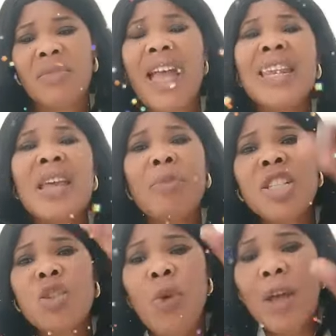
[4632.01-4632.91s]

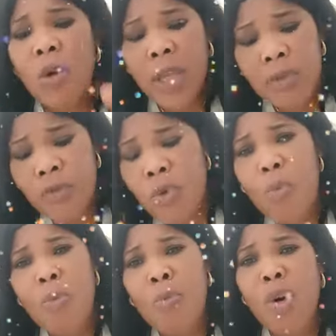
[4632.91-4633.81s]
Anybody will go give
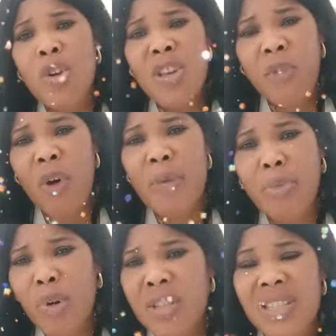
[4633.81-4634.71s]
you money for
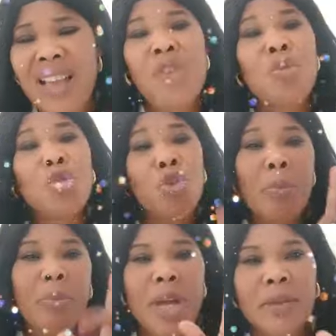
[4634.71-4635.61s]
abroad and you
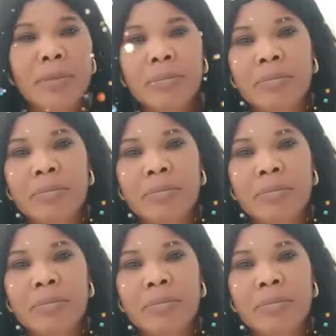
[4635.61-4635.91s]
chop her.